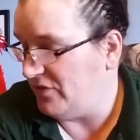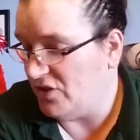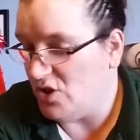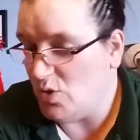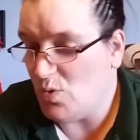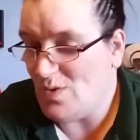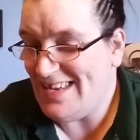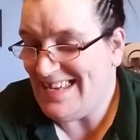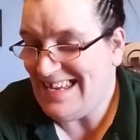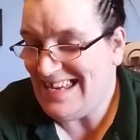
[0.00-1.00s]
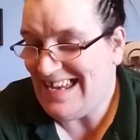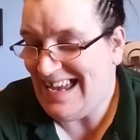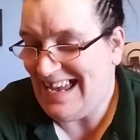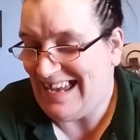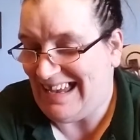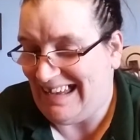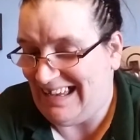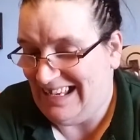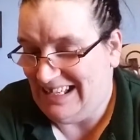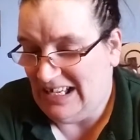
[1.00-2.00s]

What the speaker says: So yeah.